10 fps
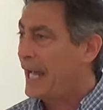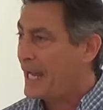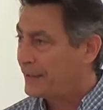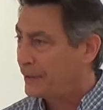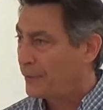
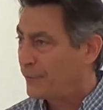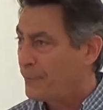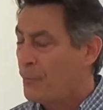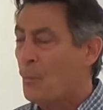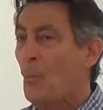active.
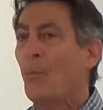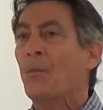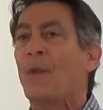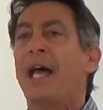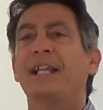
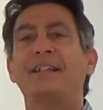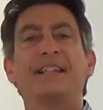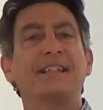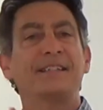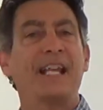And they
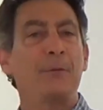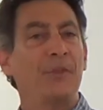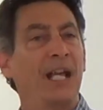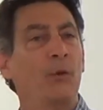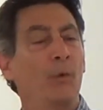did the same
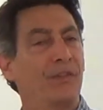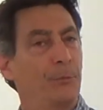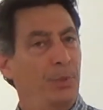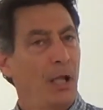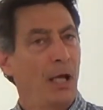thing with
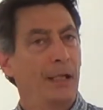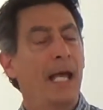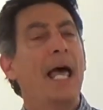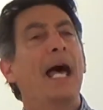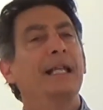the blood.
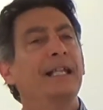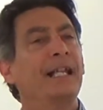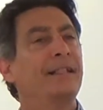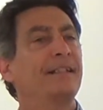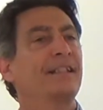And then
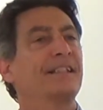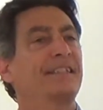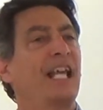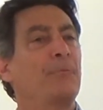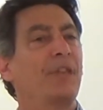they did the
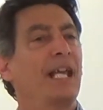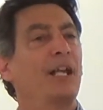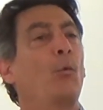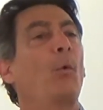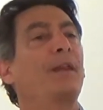same thing
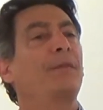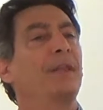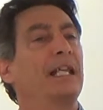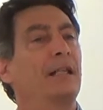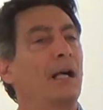with
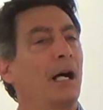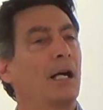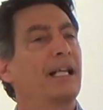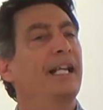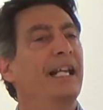the
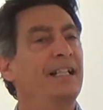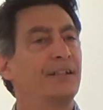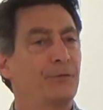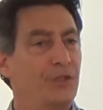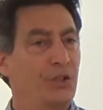
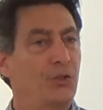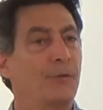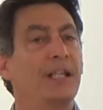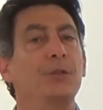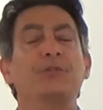connective tissue.
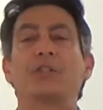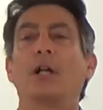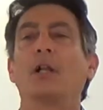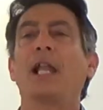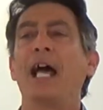They used
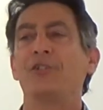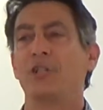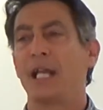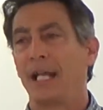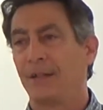
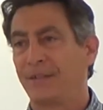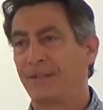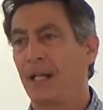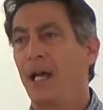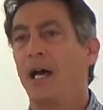collagenase,